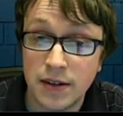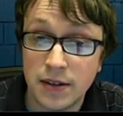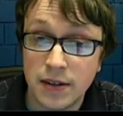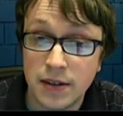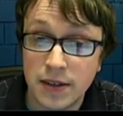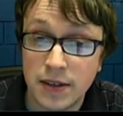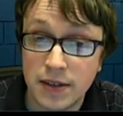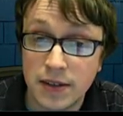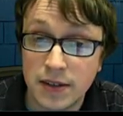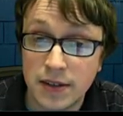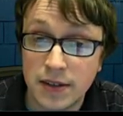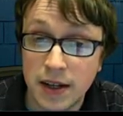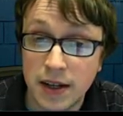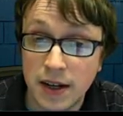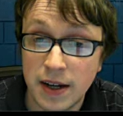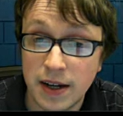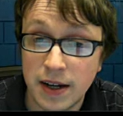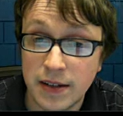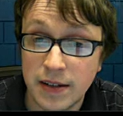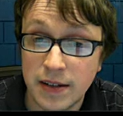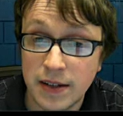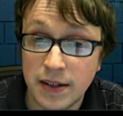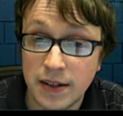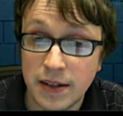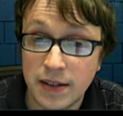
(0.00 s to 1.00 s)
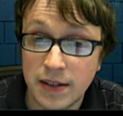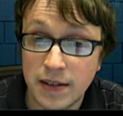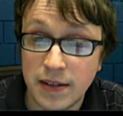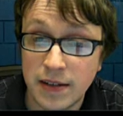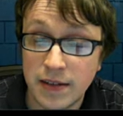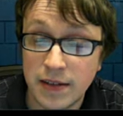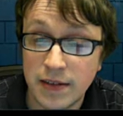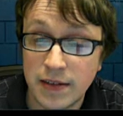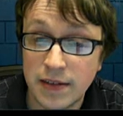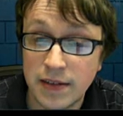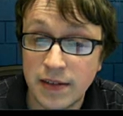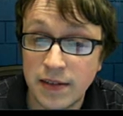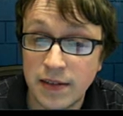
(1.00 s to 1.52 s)
This inet
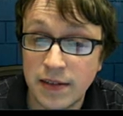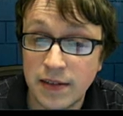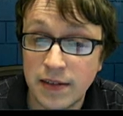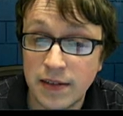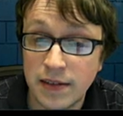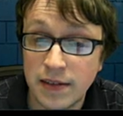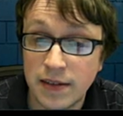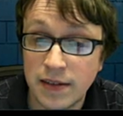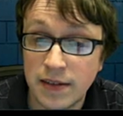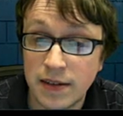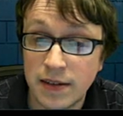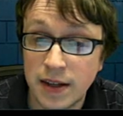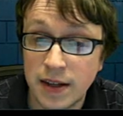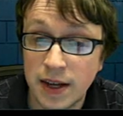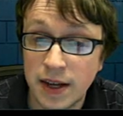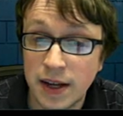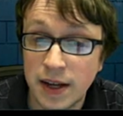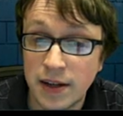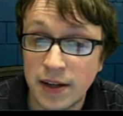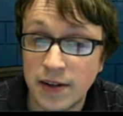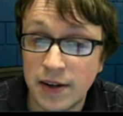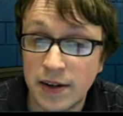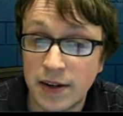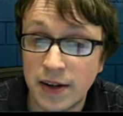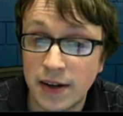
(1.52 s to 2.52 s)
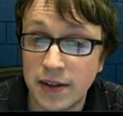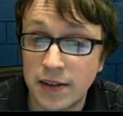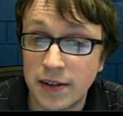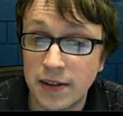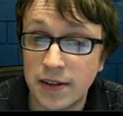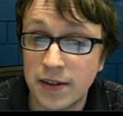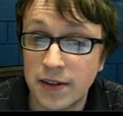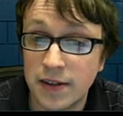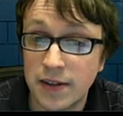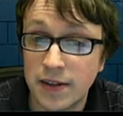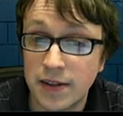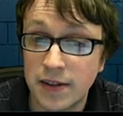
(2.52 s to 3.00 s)
add-on